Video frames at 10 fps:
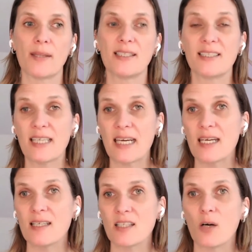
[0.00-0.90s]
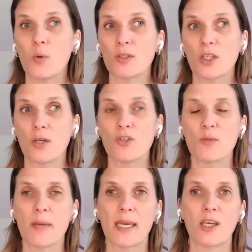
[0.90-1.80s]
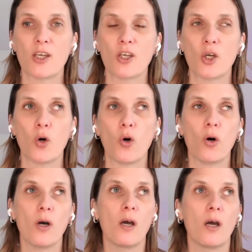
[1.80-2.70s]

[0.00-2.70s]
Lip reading: And the scenes are what's going to make your